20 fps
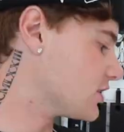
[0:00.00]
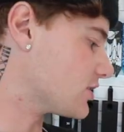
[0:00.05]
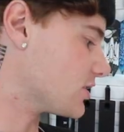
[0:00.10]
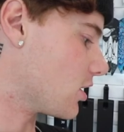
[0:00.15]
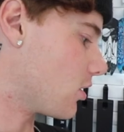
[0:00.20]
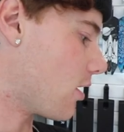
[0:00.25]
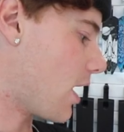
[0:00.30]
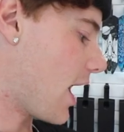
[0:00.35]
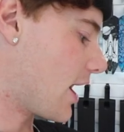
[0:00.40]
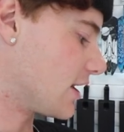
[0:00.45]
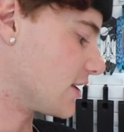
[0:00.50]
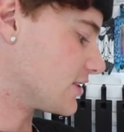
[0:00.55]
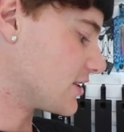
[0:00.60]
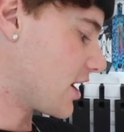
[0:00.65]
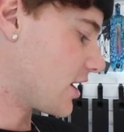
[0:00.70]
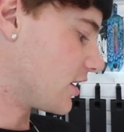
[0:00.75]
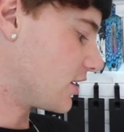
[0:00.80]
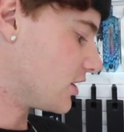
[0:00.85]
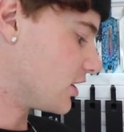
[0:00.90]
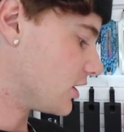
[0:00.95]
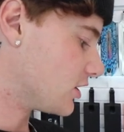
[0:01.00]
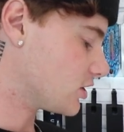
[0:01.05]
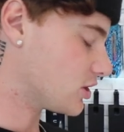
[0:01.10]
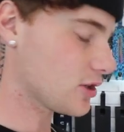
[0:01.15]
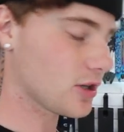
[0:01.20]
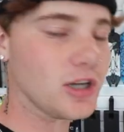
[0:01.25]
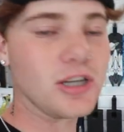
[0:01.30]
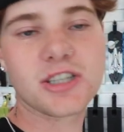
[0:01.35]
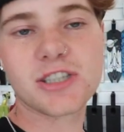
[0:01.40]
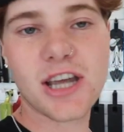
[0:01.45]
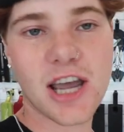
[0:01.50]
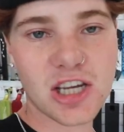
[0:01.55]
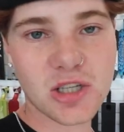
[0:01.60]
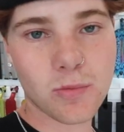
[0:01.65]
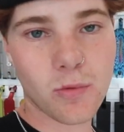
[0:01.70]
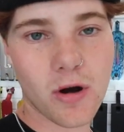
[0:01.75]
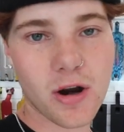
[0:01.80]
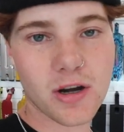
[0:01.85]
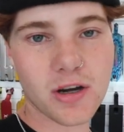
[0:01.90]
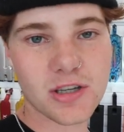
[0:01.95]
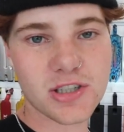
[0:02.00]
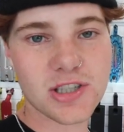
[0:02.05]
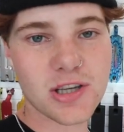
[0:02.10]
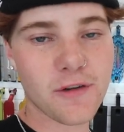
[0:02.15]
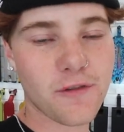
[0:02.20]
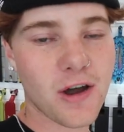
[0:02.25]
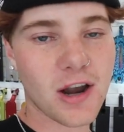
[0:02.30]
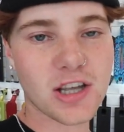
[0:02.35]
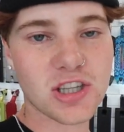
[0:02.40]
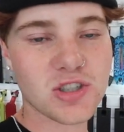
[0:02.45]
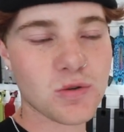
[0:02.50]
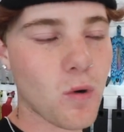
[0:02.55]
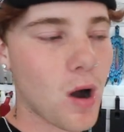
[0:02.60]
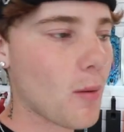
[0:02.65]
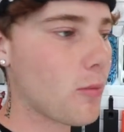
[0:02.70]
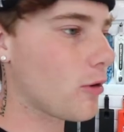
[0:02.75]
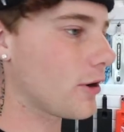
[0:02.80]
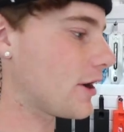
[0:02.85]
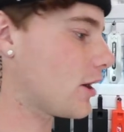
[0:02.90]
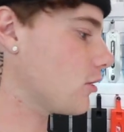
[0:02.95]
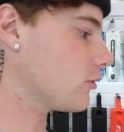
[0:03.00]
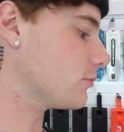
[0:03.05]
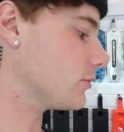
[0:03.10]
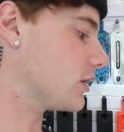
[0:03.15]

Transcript: So I decided to text Braden, see if I could swap one out